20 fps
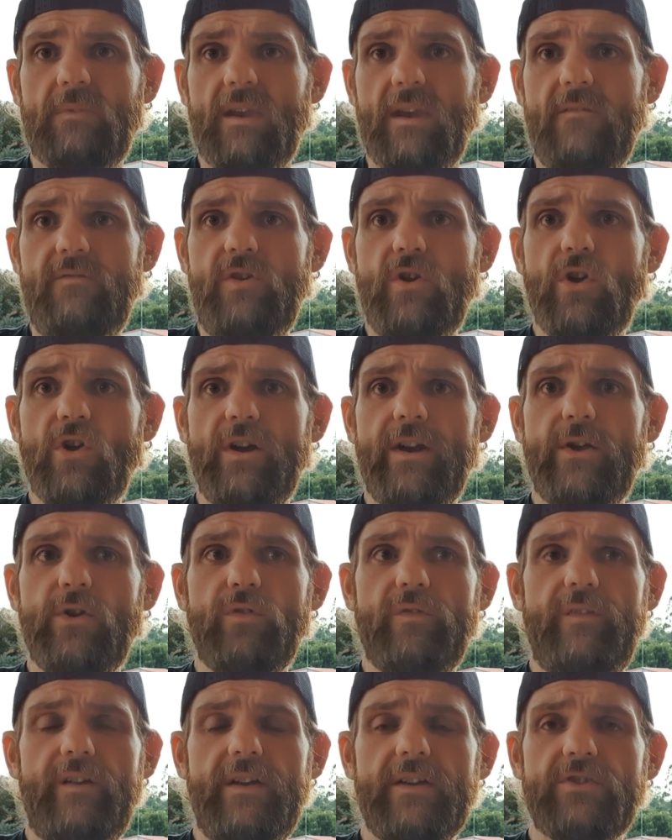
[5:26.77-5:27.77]
If you've got any
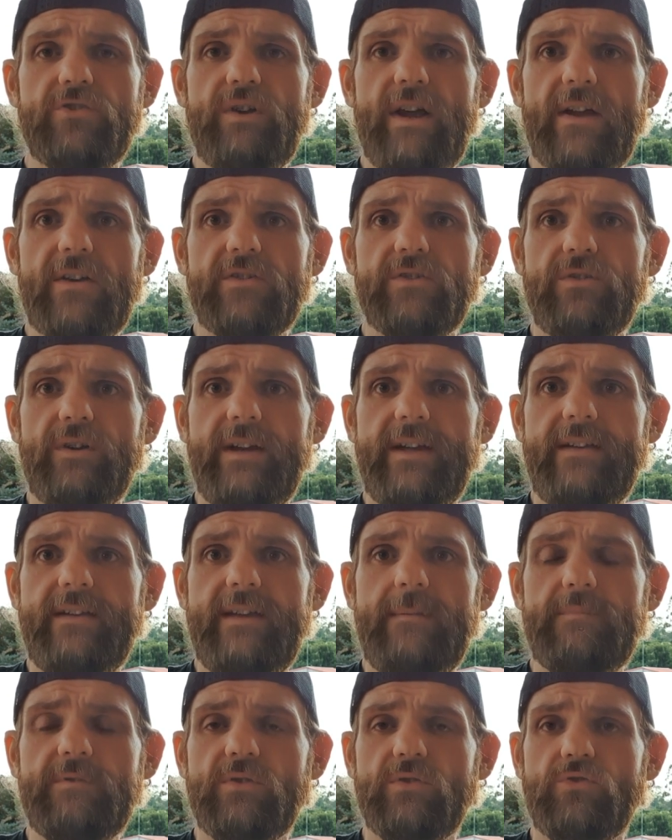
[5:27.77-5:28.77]
good fitness trackers or any
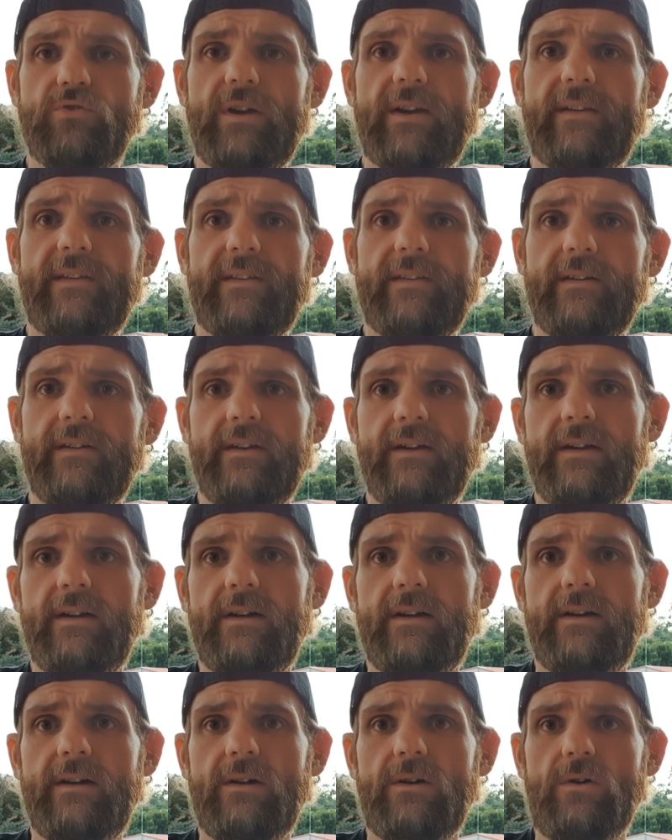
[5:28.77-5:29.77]
tips or tricks
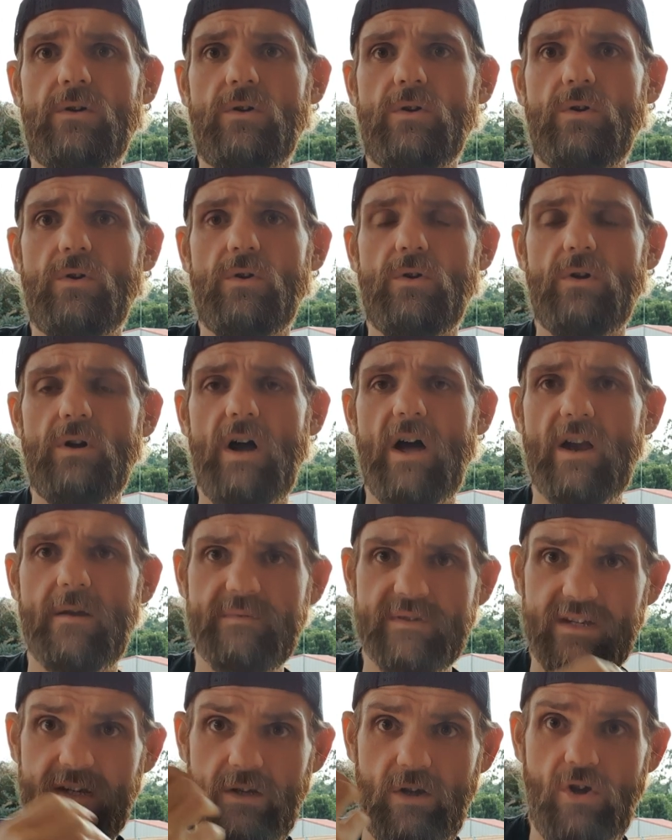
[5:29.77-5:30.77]
or
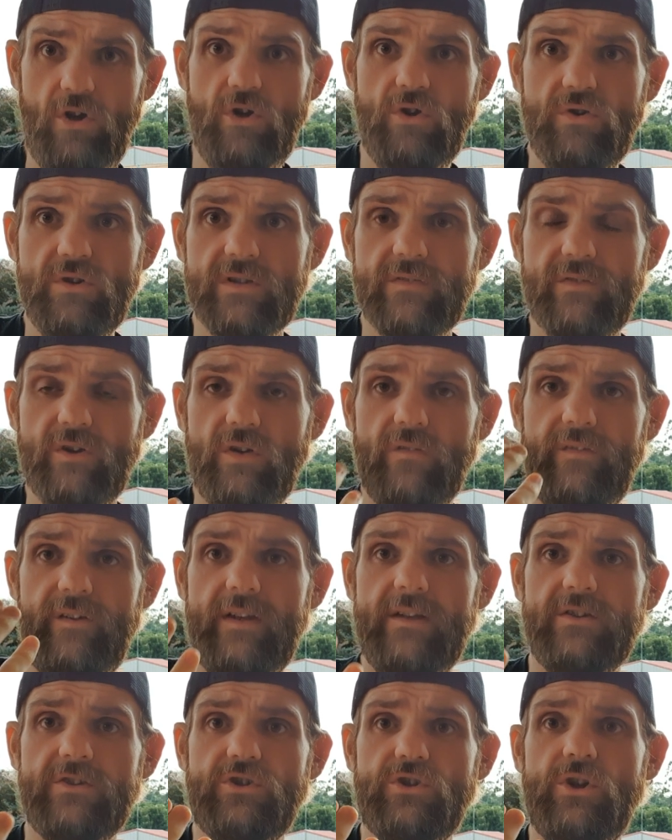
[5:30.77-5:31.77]
items that you use for your
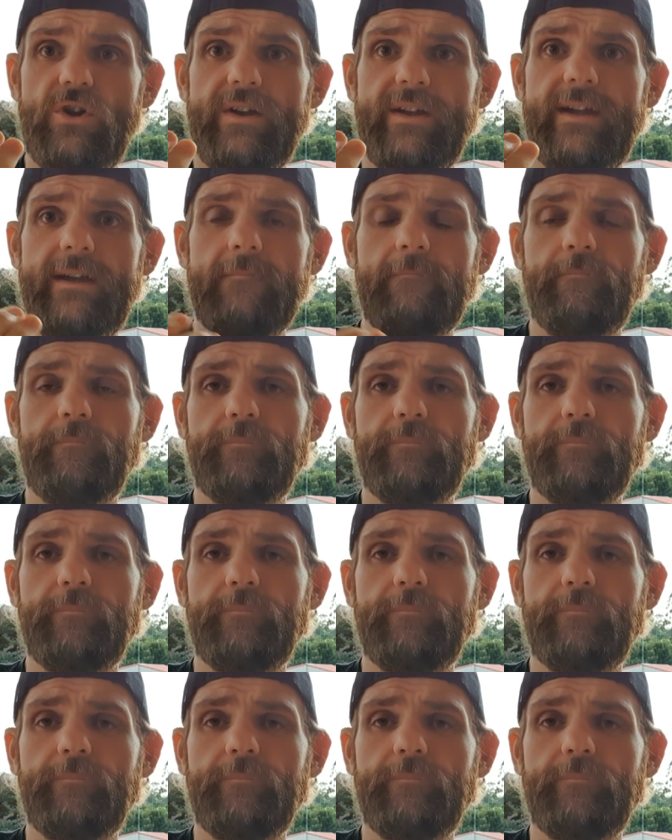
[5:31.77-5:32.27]
fitness journey,